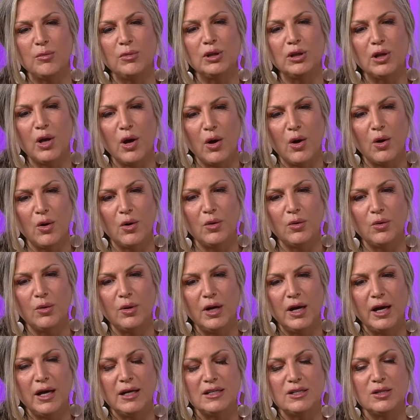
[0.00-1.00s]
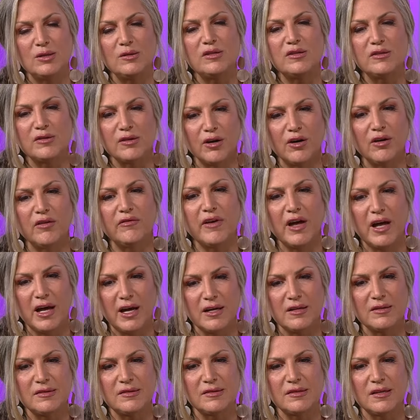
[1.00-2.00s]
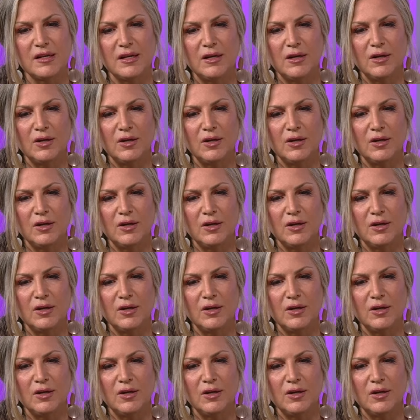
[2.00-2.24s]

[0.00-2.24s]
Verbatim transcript: low to serve us,